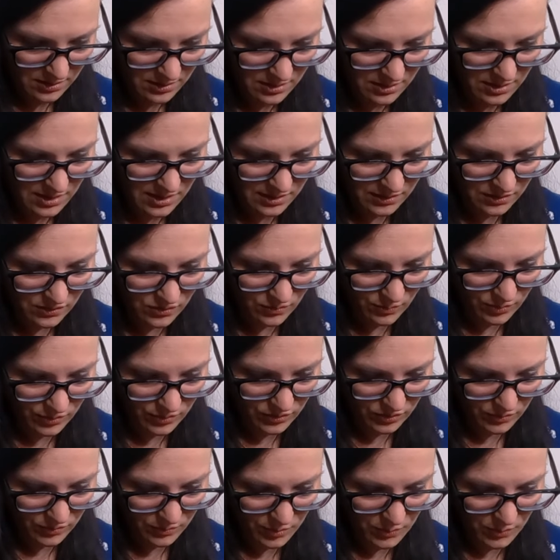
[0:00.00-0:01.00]
not super
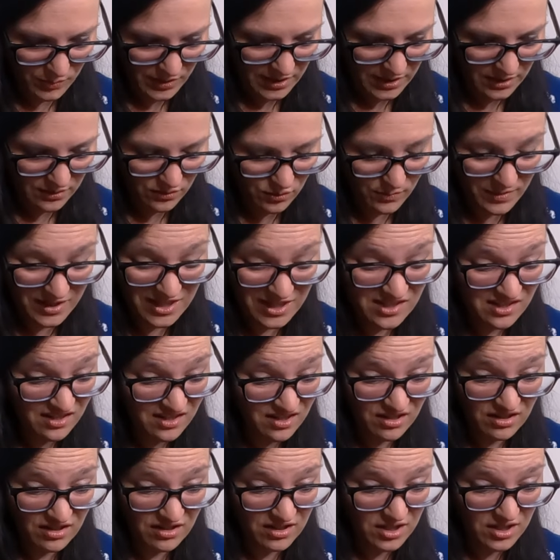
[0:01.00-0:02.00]
duper brand new, but it's in
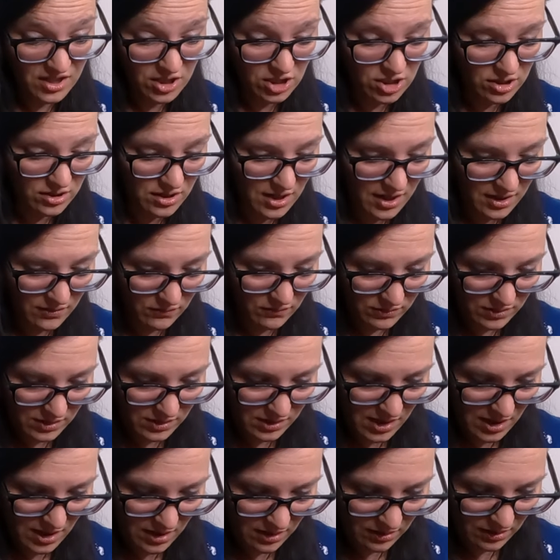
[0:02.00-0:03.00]
good condition. I don't
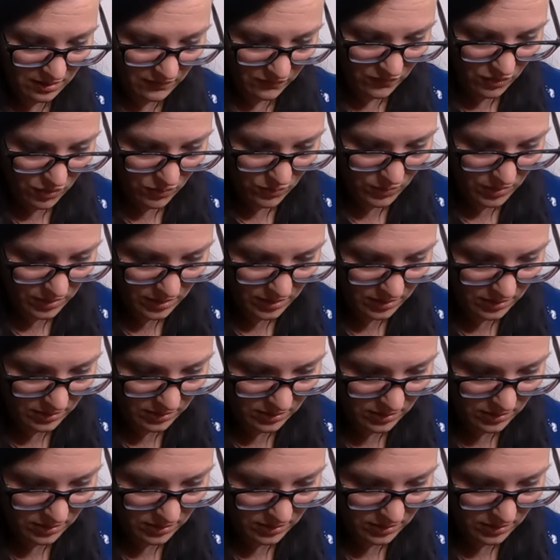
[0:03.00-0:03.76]
see anything wrong with it.